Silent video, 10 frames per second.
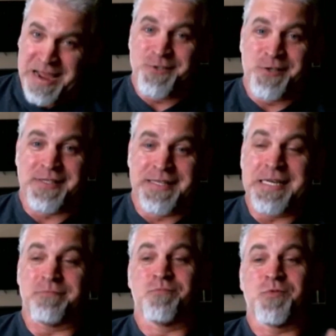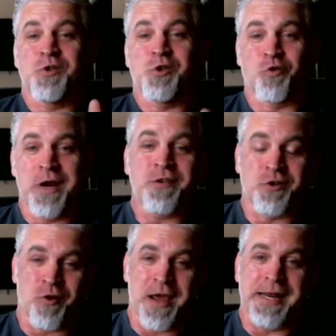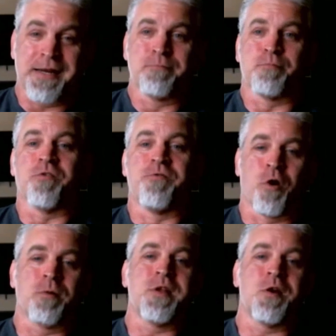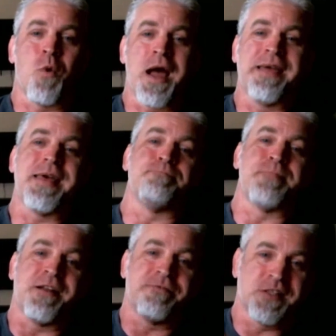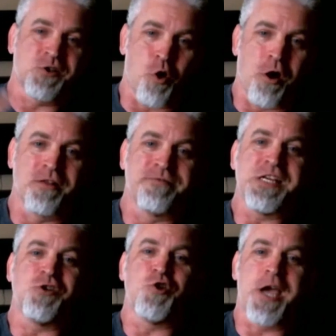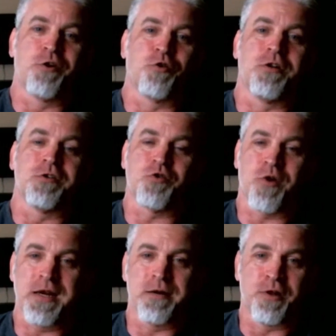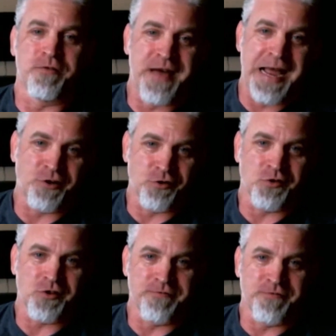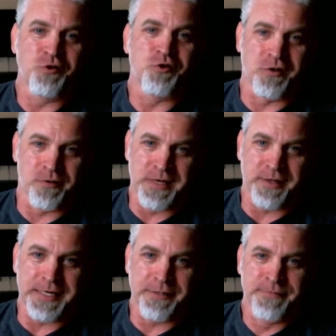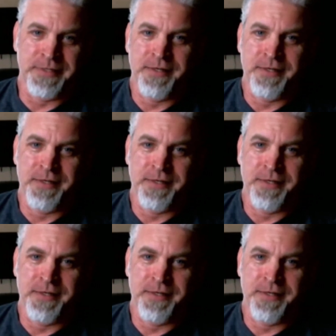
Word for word: Basically, strength training performed in a way that benefits all of the general trainable factors of functional ability.